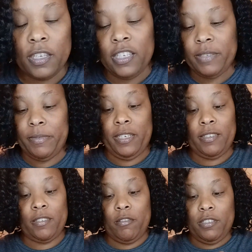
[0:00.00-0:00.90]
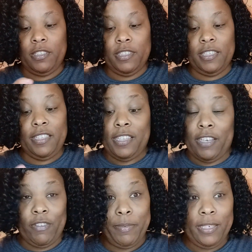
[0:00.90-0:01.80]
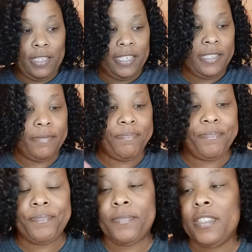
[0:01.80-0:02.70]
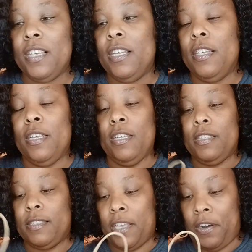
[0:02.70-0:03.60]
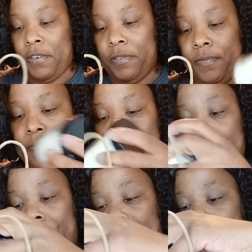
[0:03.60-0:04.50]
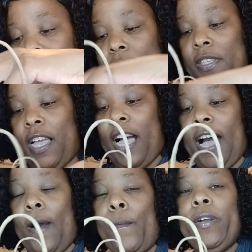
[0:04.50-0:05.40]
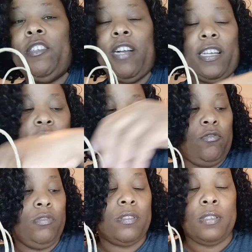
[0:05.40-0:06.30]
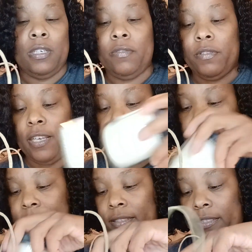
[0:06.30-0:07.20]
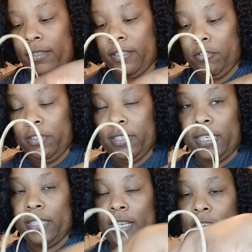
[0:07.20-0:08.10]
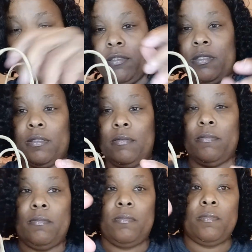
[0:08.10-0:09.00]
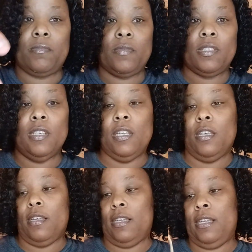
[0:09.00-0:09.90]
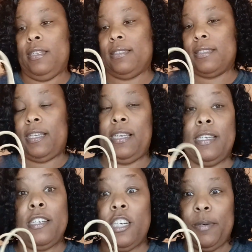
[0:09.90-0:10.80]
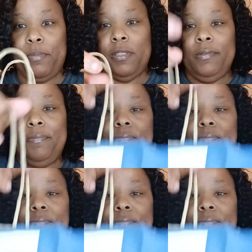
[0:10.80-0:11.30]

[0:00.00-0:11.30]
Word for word: It smells so good. Never been lit. So, we try to do stuff to have stuff to do to get out the house as a couple.